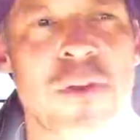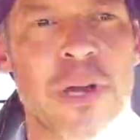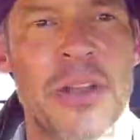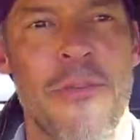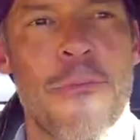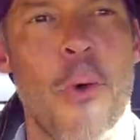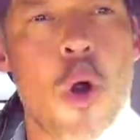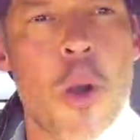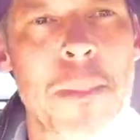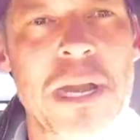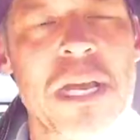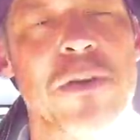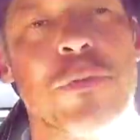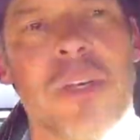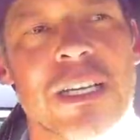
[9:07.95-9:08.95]

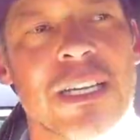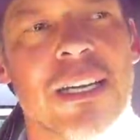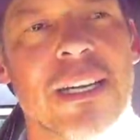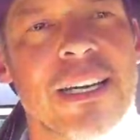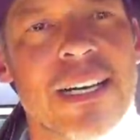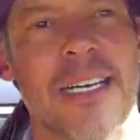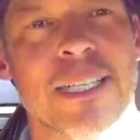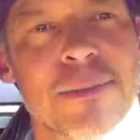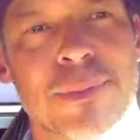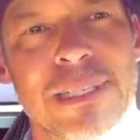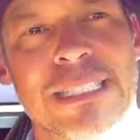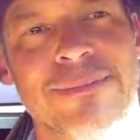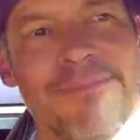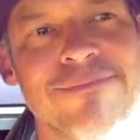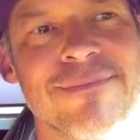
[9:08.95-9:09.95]
informative, uh, but
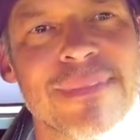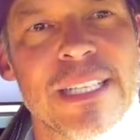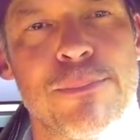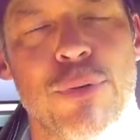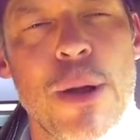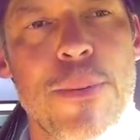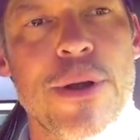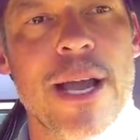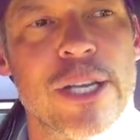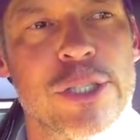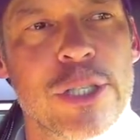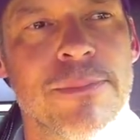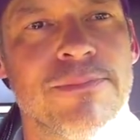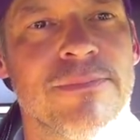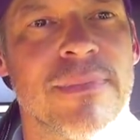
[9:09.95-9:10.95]

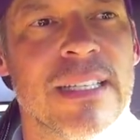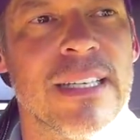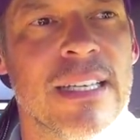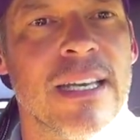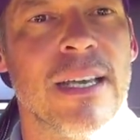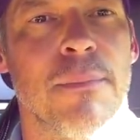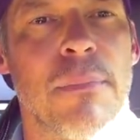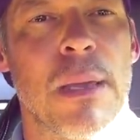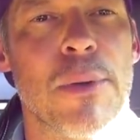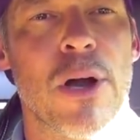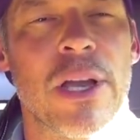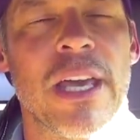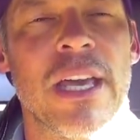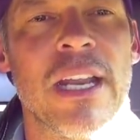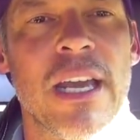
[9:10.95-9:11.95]
pre-production, maybe I'll
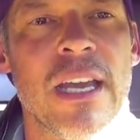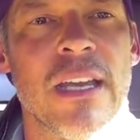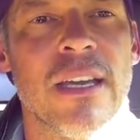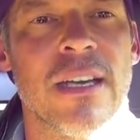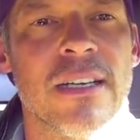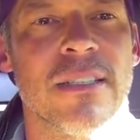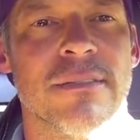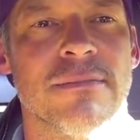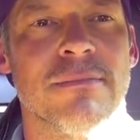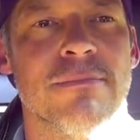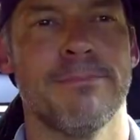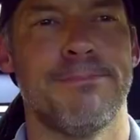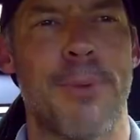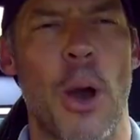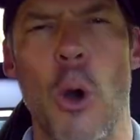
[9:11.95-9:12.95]
get a uh,
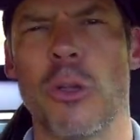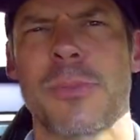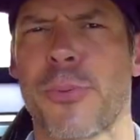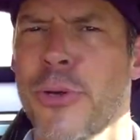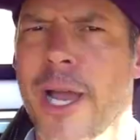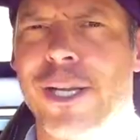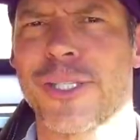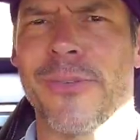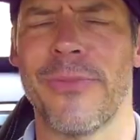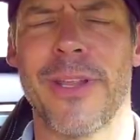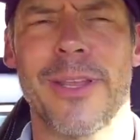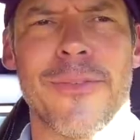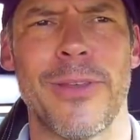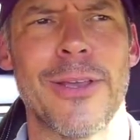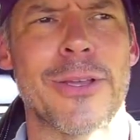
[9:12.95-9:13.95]
post-production
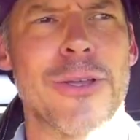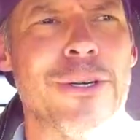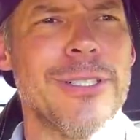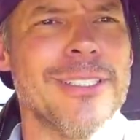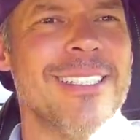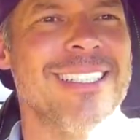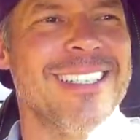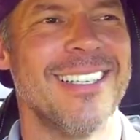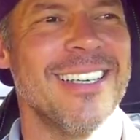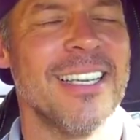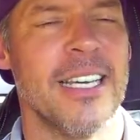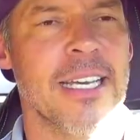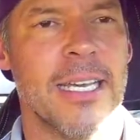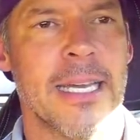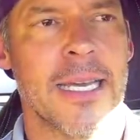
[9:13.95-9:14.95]
vehicle
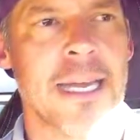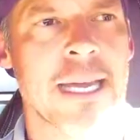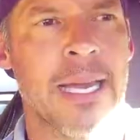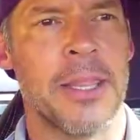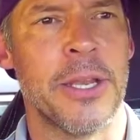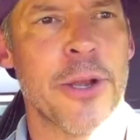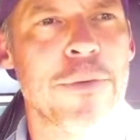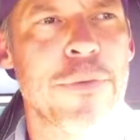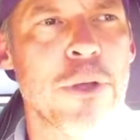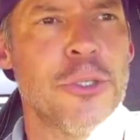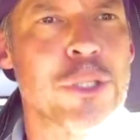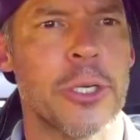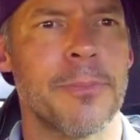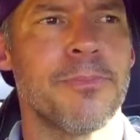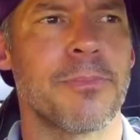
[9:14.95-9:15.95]
in the near
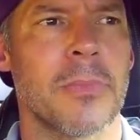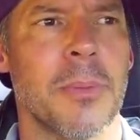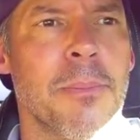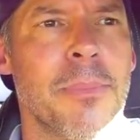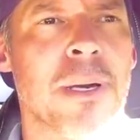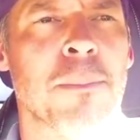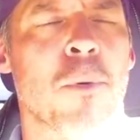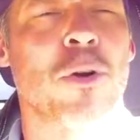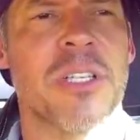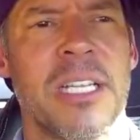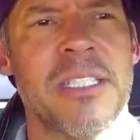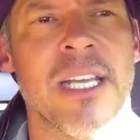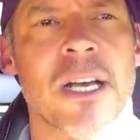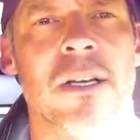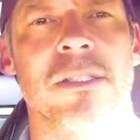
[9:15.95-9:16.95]
future, but more
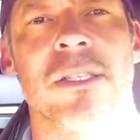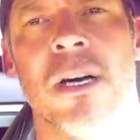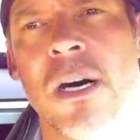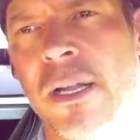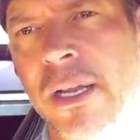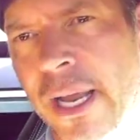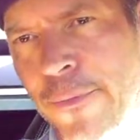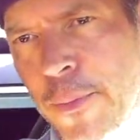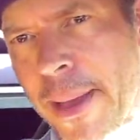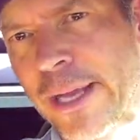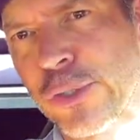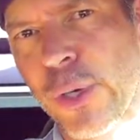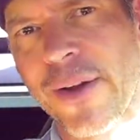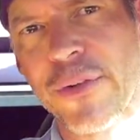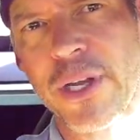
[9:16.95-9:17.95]
details on
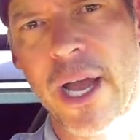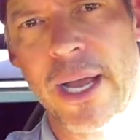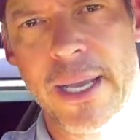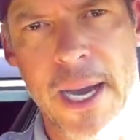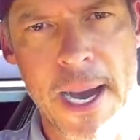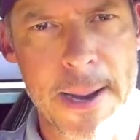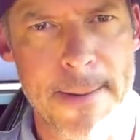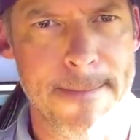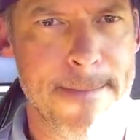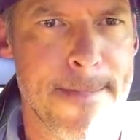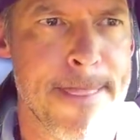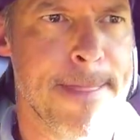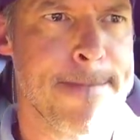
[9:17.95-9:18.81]
everymandriver.com